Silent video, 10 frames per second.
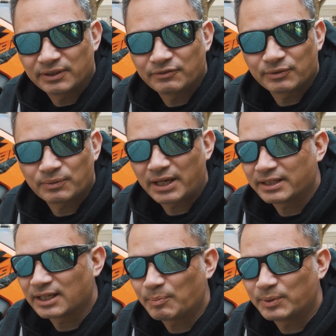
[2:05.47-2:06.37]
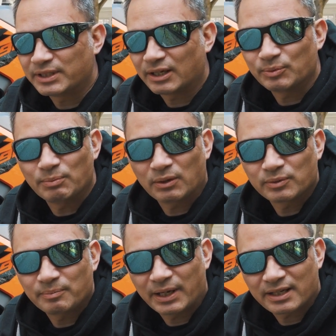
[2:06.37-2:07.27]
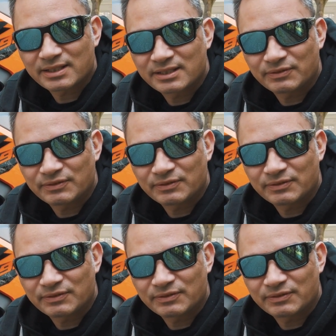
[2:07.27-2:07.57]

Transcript: If you're riding up and down mountain passes,